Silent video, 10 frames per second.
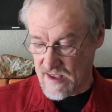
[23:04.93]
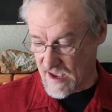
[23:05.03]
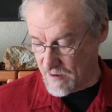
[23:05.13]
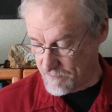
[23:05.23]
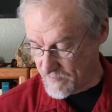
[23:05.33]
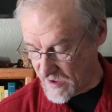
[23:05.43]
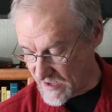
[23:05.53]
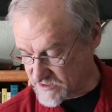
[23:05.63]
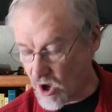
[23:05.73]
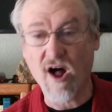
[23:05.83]
Um,
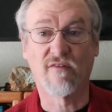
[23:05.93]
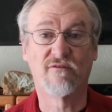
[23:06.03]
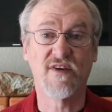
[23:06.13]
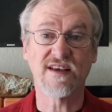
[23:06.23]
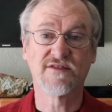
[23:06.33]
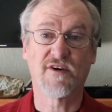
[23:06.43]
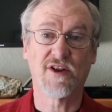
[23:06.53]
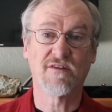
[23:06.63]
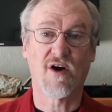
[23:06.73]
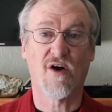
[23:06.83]
it's called Fists
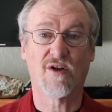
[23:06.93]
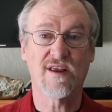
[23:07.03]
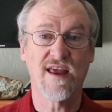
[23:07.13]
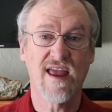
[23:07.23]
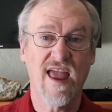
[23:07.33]
Full of Gold,